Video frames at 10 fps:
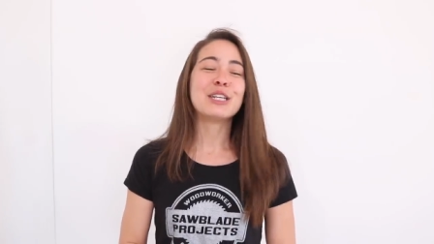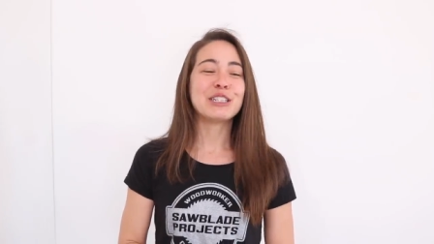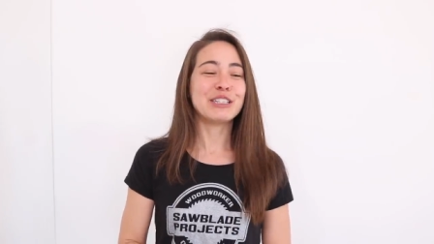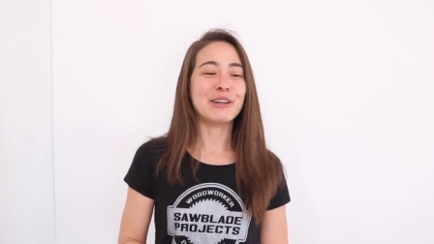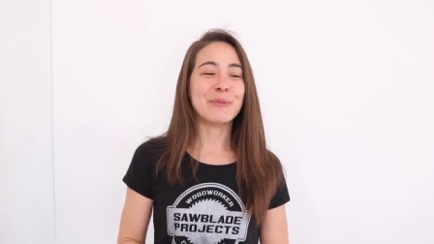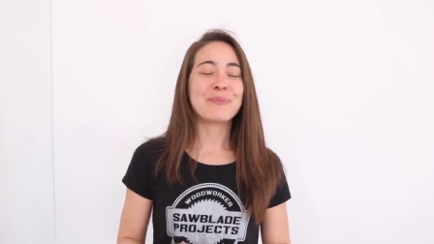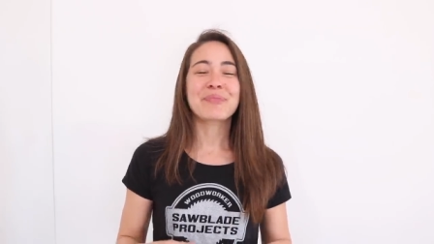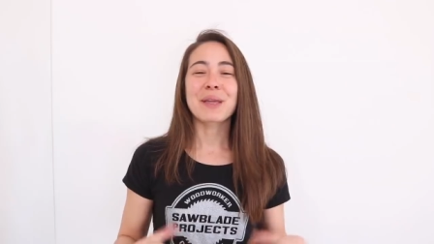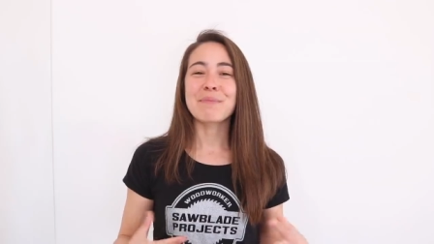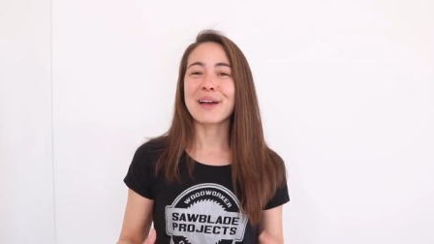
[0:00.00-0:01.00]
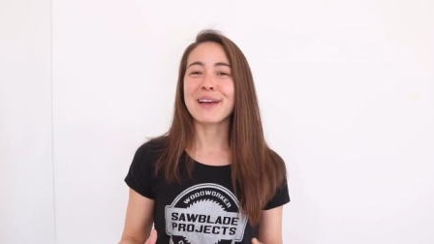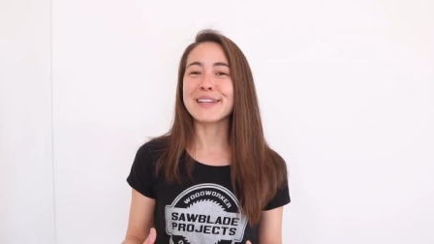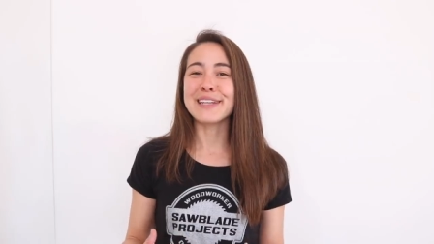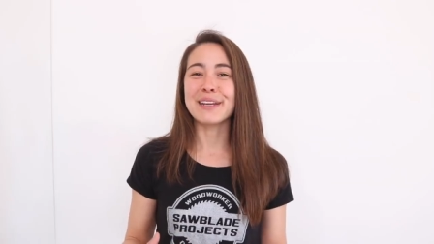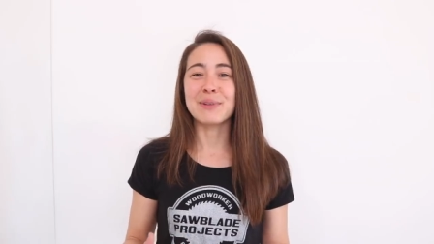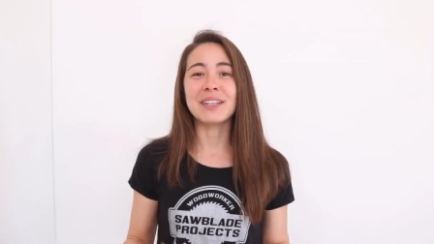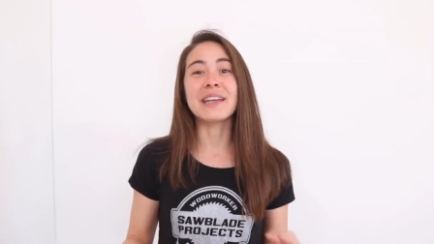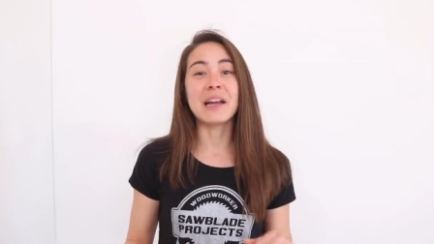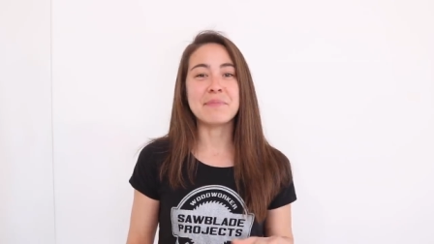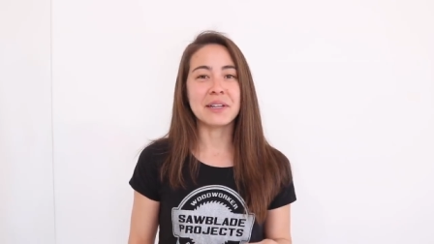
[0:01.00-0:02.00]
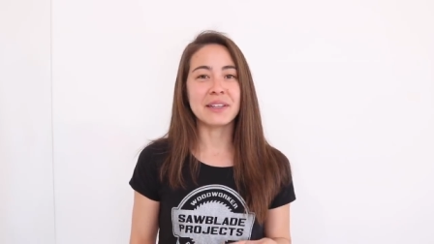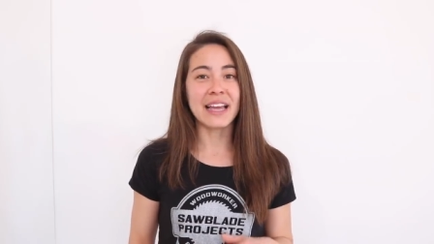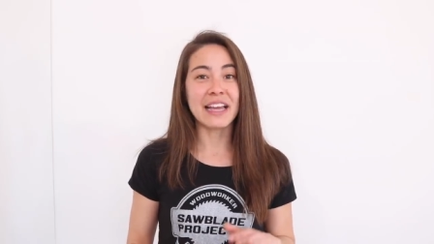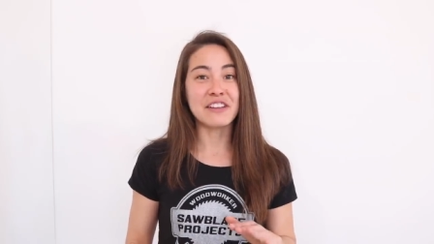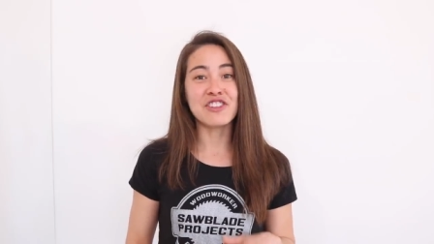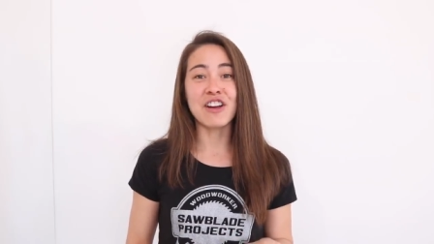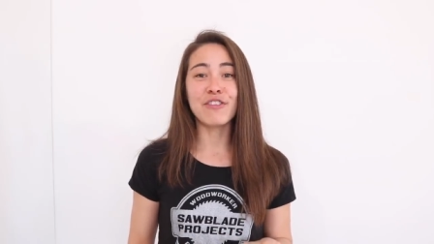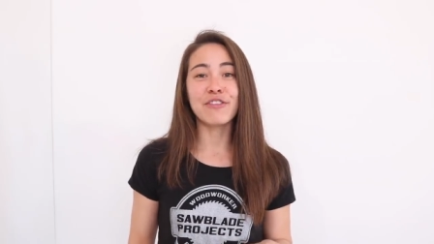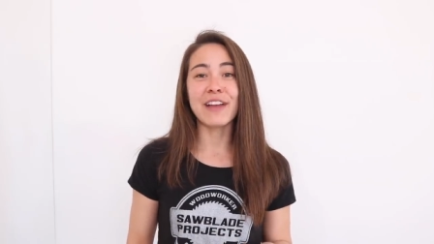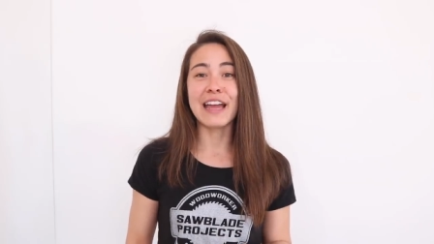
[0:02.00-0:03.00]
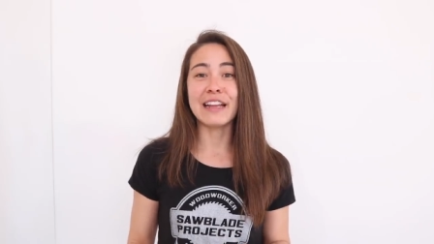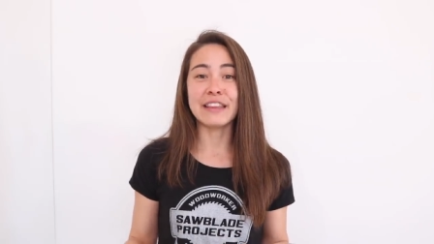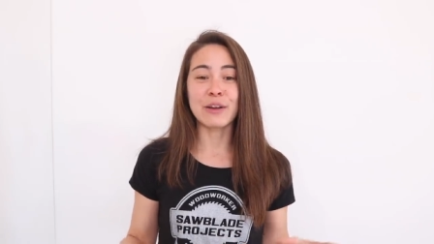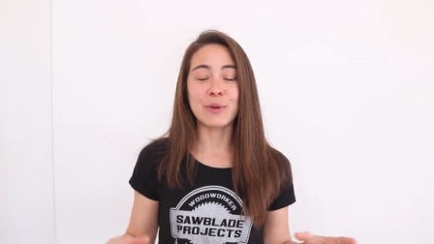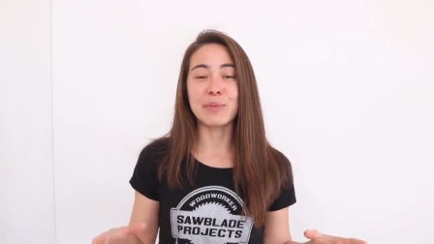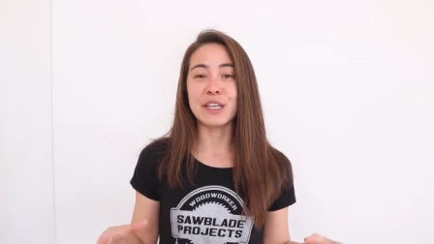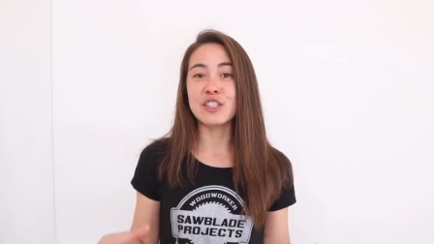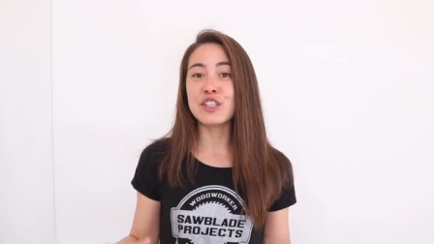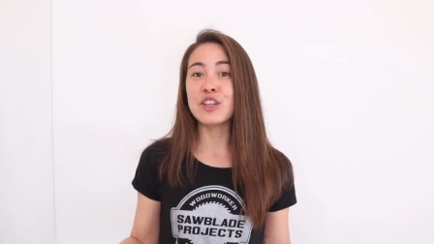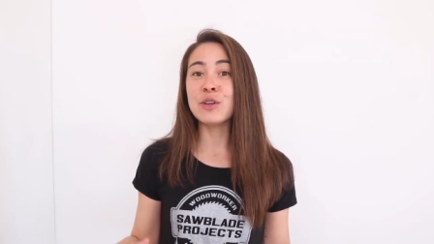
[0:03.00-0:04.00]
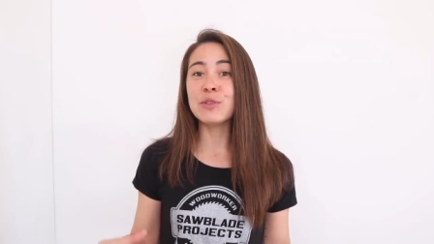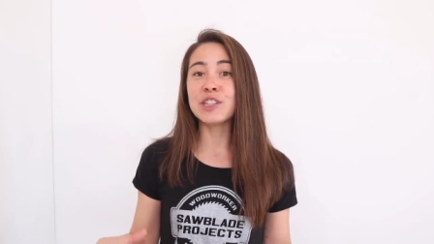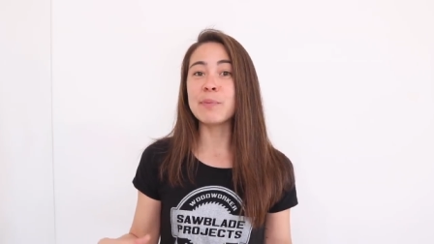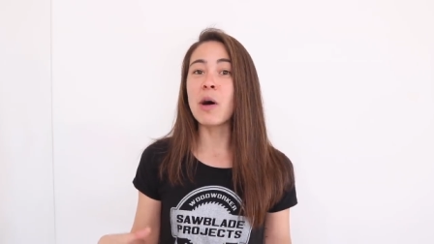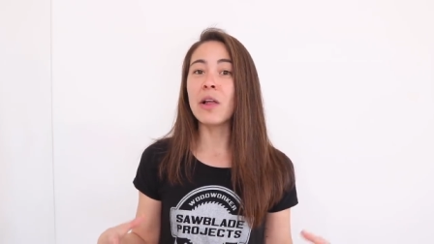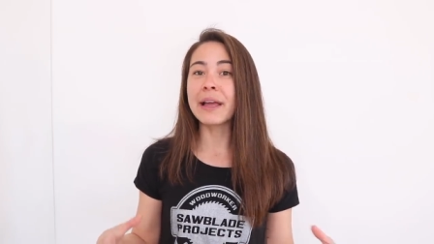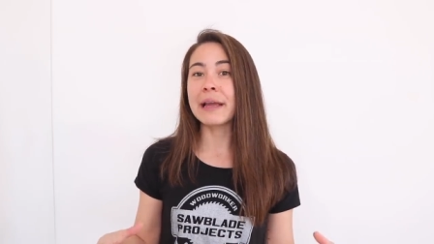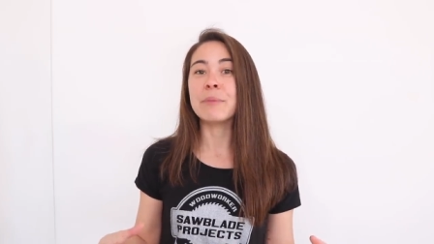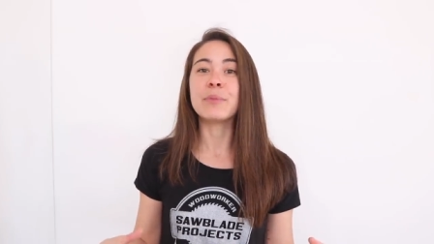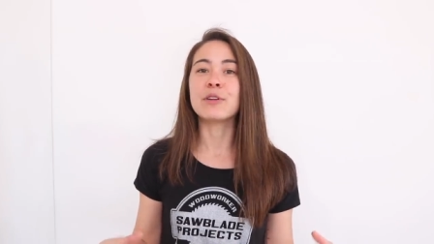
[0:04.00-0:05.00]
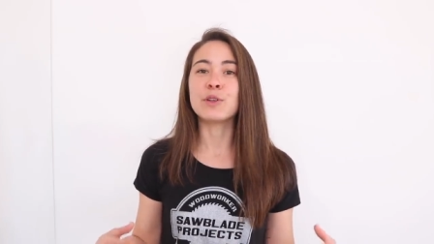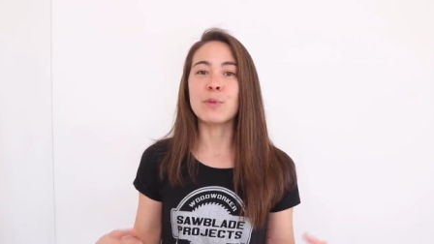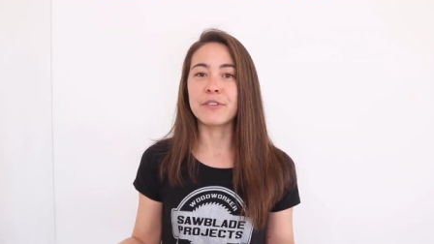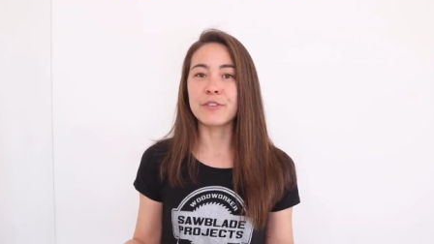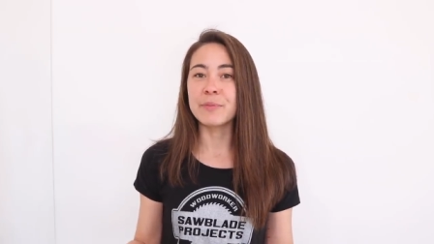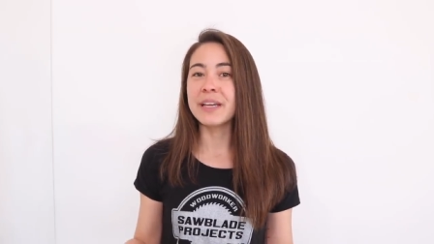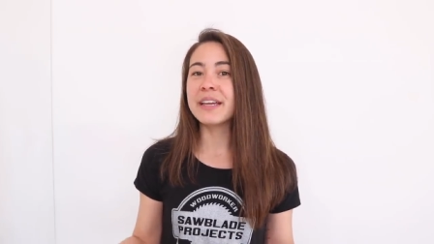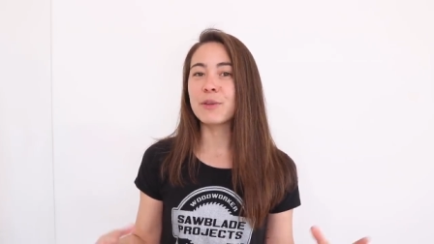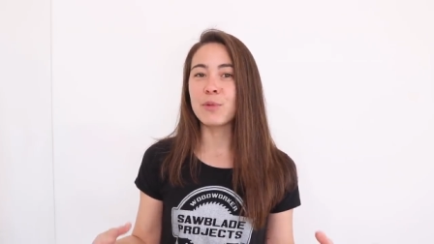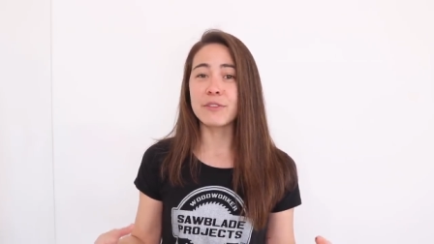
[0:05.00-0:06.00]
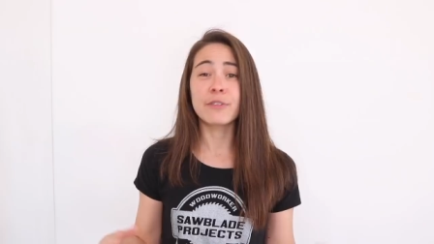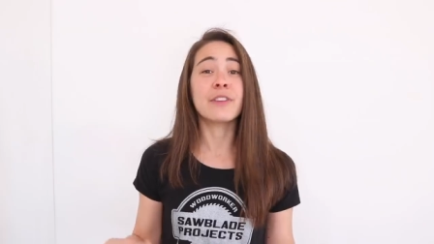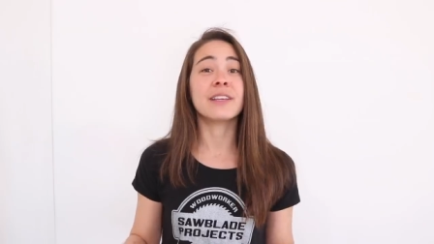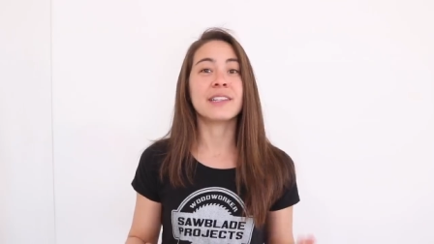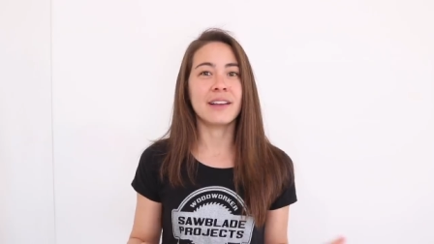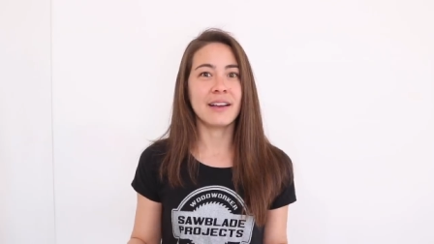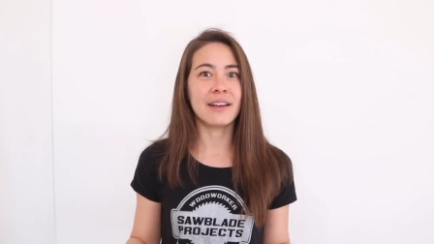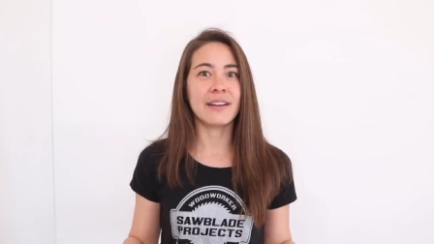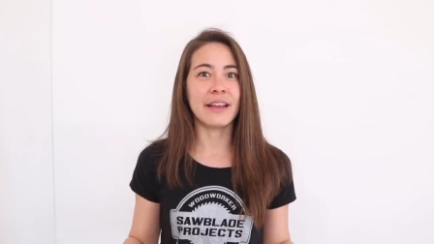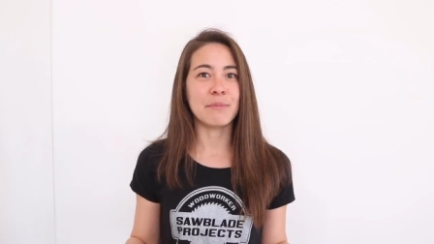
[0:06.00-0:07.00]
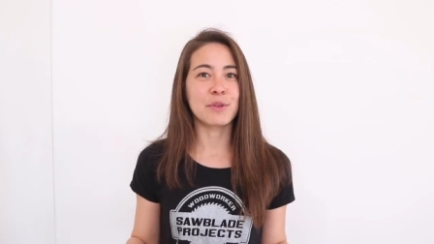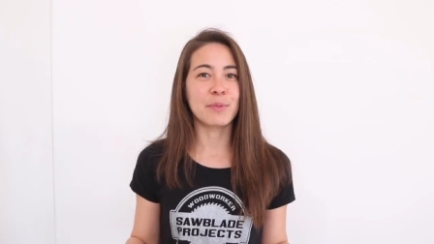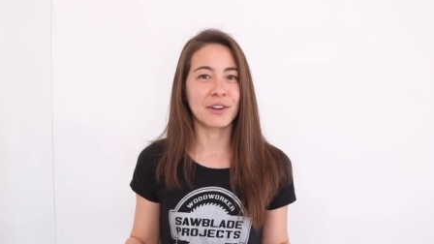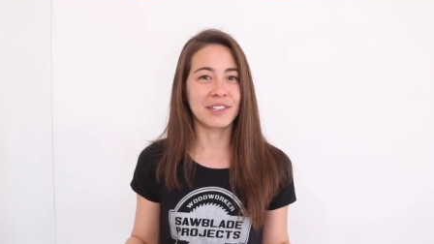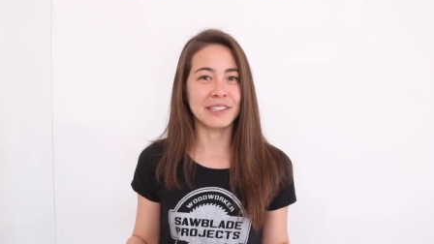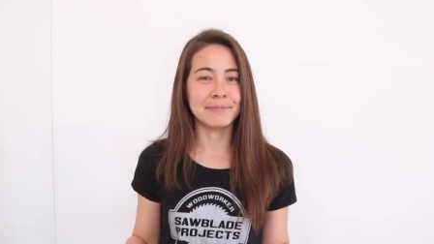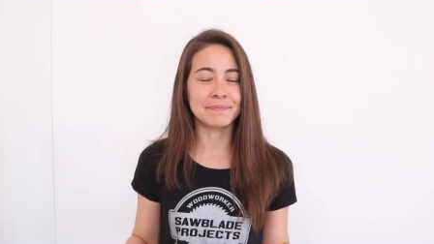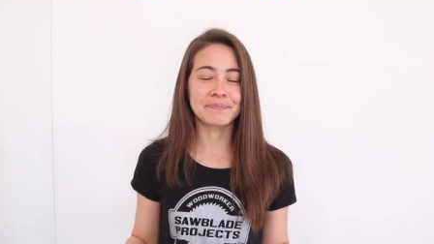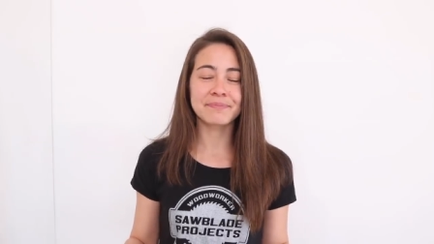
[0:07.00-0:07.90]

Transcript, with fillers: So my idea was I'd build a shelf and there would be two small hampers, one for me and one for this unnamed person.